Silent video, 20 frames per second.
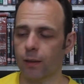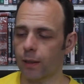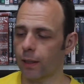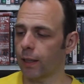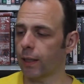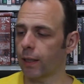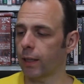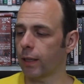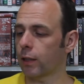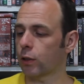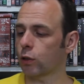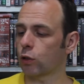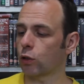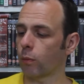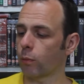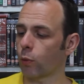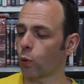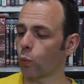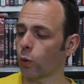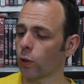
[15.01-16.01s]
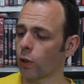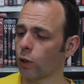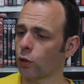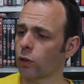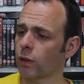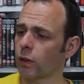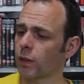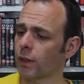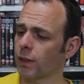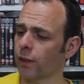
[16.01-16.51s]
is number
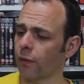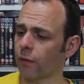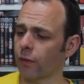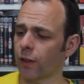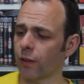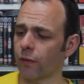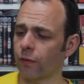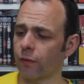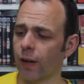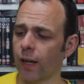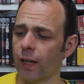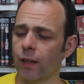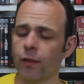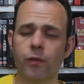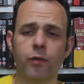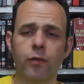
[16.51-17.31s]
175